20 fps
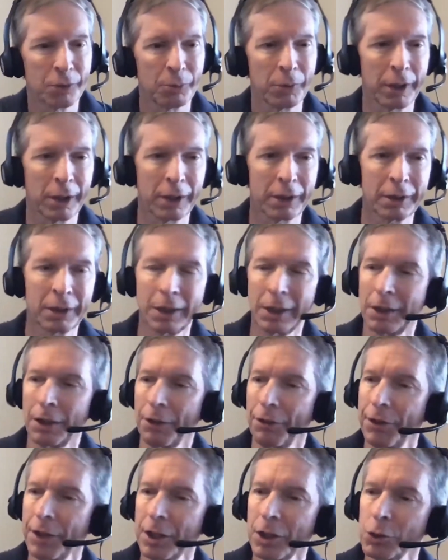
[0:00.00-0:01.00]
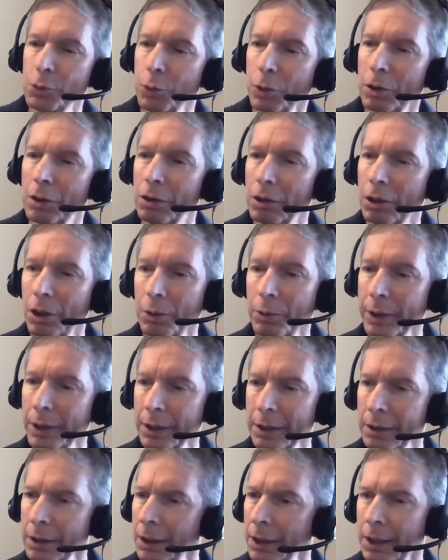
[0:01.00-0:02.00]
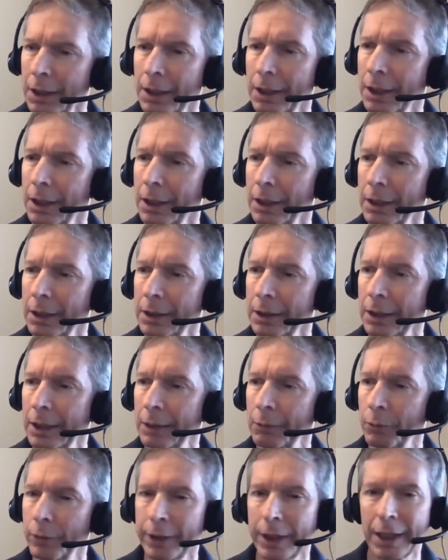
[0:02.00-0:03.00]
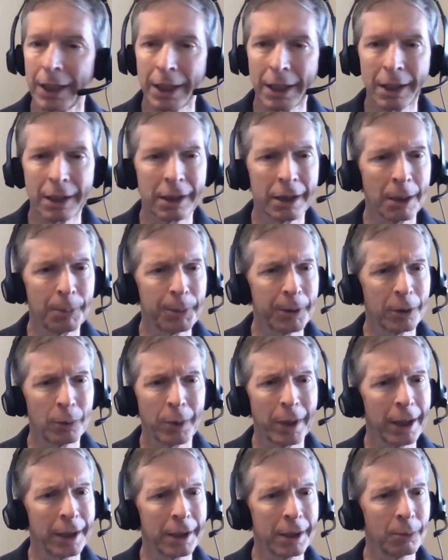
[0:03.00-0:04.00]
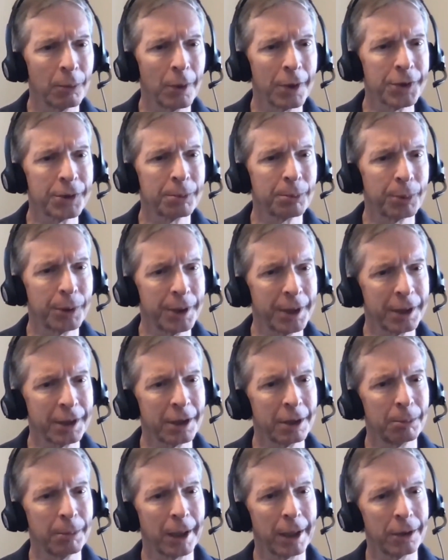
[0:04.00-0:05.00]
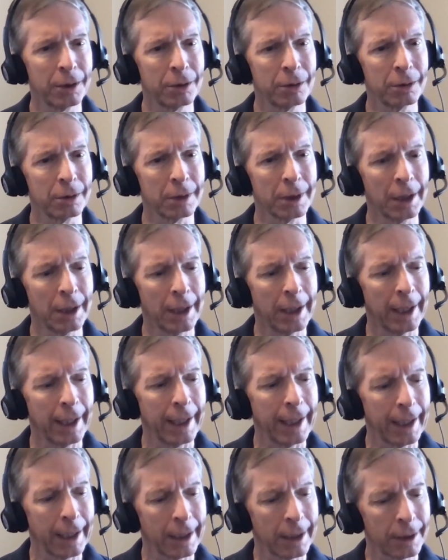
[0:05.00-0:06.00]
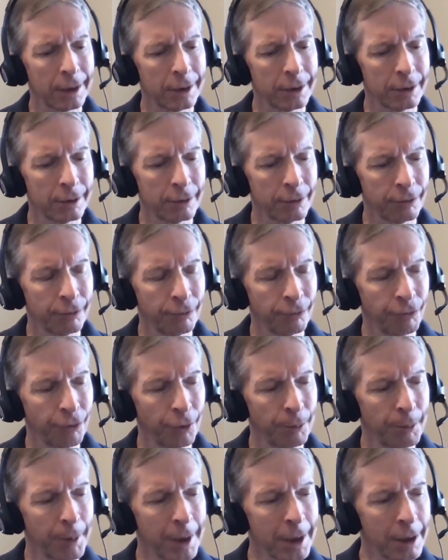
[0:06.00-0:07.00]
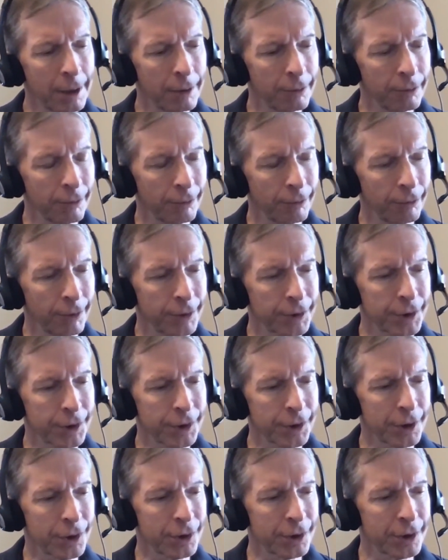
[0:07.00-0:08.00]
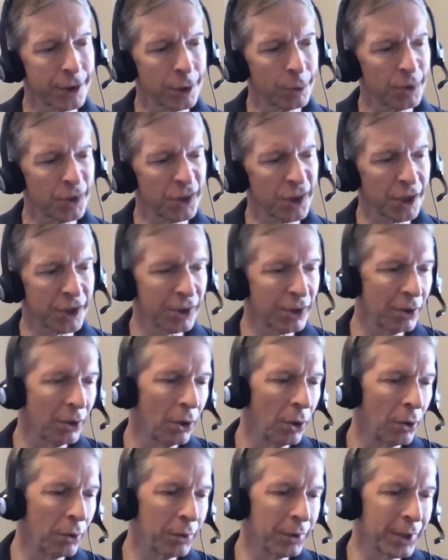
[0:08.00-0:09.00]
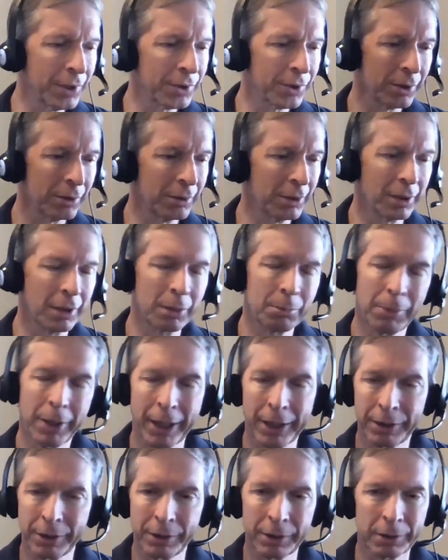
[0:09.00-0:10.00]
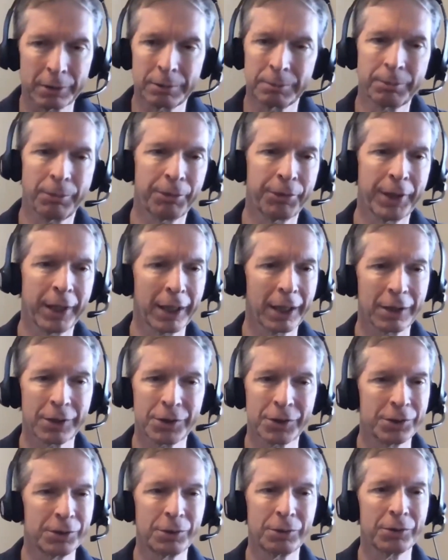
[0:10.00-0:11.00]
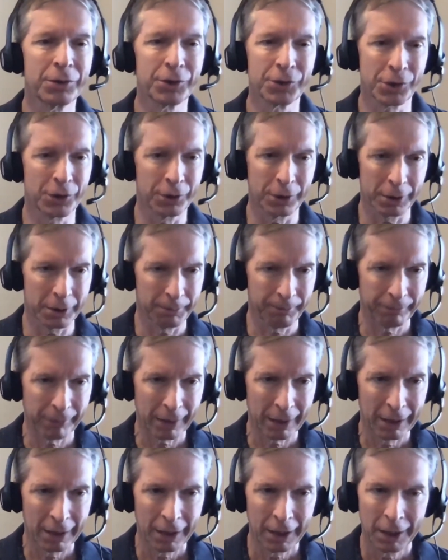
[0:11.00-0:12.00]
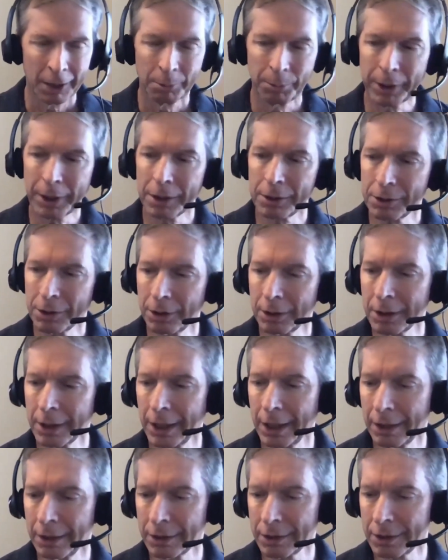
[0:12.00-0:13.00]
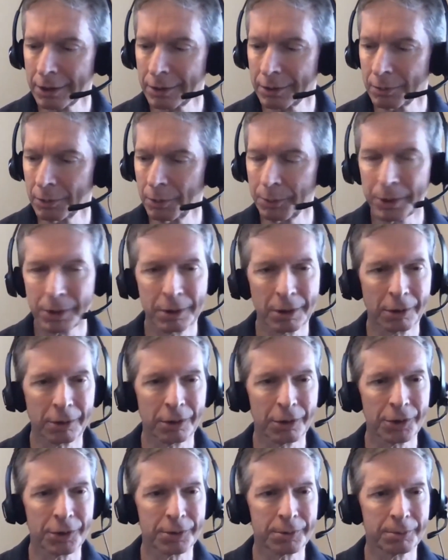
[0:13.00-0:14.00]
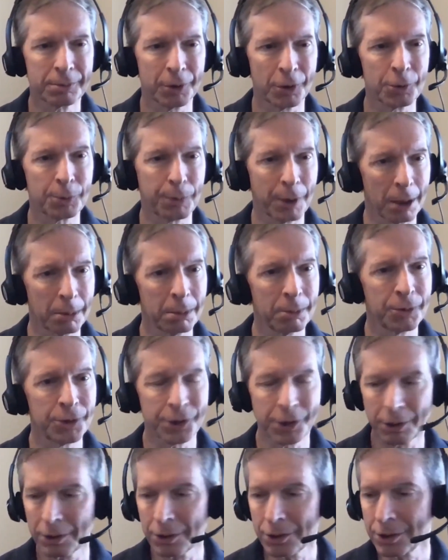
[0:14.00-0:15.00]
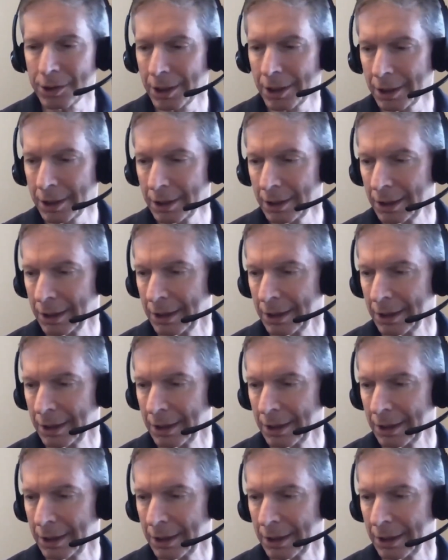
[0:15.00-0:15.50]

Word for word: where things were glowing when they heated up in a way that wasn't predicted by Newton. And for many physicists, this was just, these are little minor things, Newton is good. But it turned out, when we took those problems seriously,